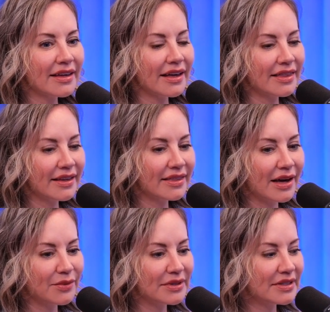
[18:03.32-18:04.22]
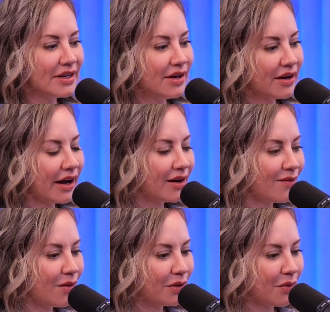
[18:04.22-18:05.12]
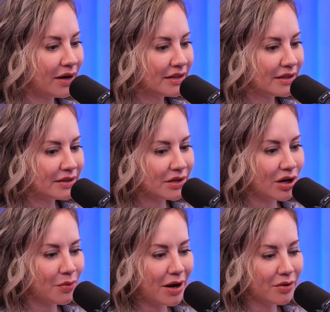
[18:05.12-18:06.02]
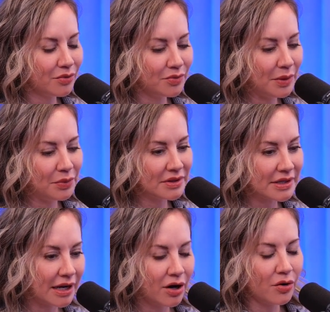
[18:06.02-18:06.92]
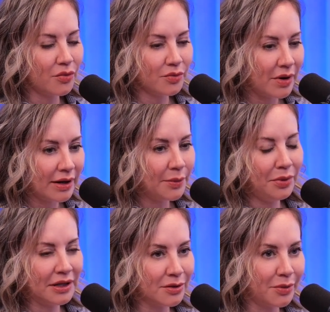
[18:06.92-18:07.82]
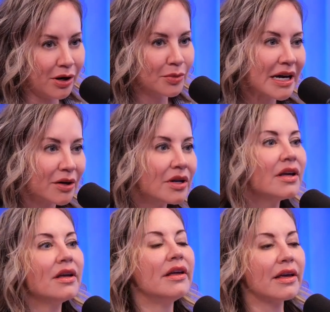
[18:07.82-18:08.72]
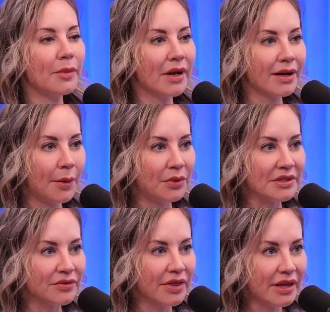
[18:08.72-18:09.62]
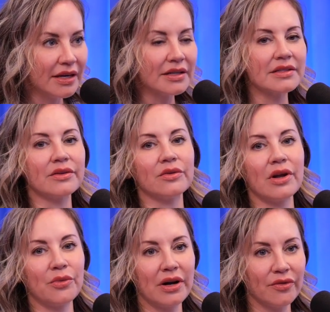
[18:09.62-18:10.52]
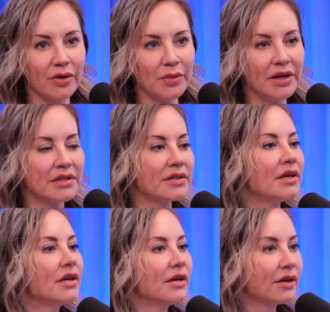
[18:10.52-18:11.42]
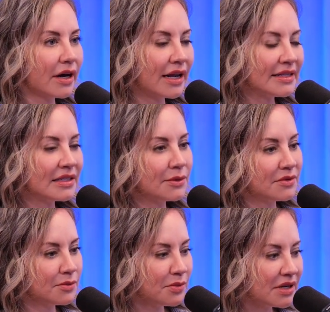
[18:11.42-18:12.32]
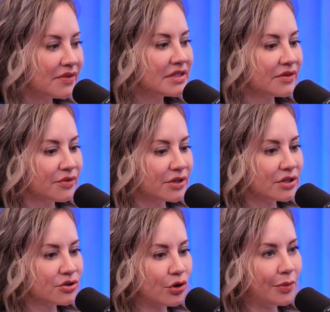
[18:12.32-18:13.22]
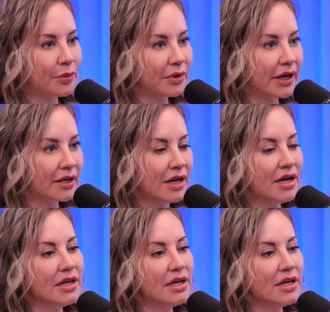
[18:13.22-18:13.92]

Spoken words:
I think that was kind of what we wanted to talk about. When people say, oh, my implants are bottomed out, it can mean a couple different things, and whatever it means kind of has a bit of a different treatment plan.